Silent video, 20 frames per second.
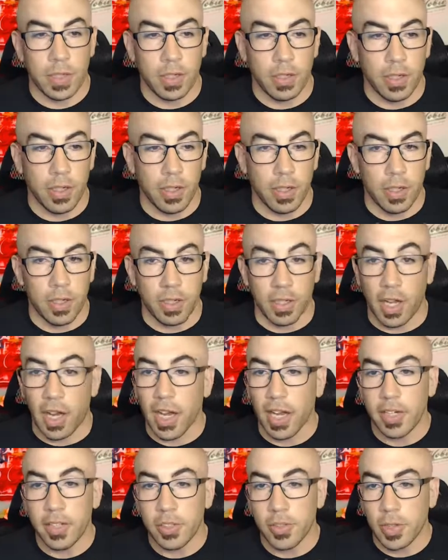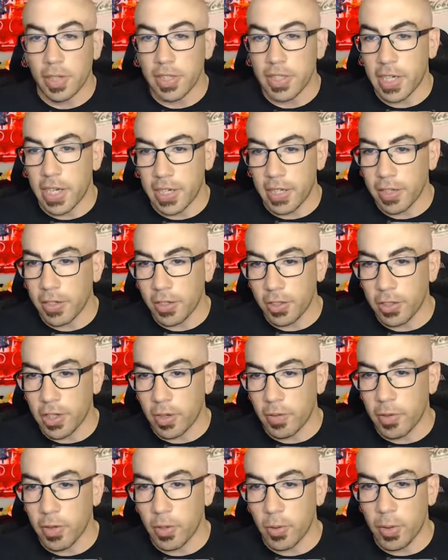line so I can tie leaders
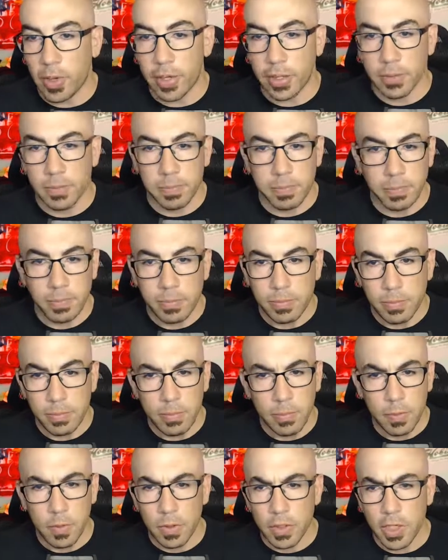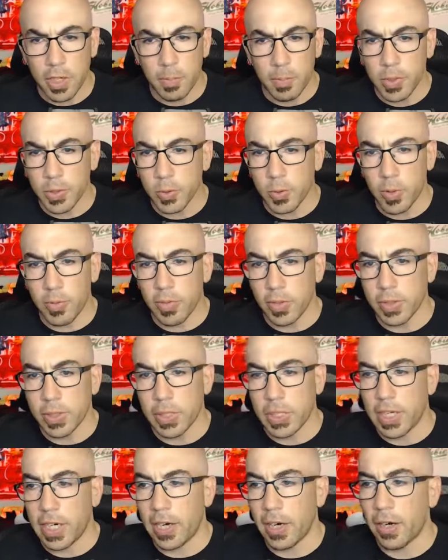on real quick. A couple swivels
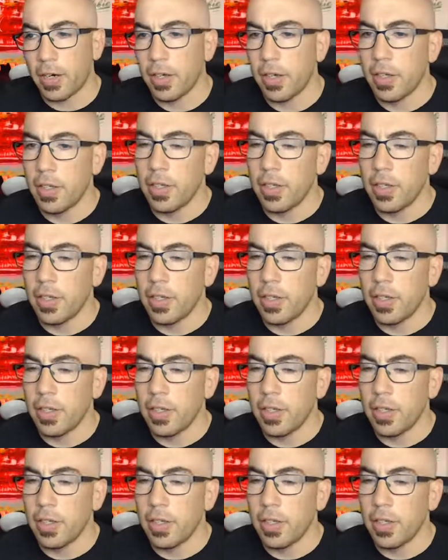in there.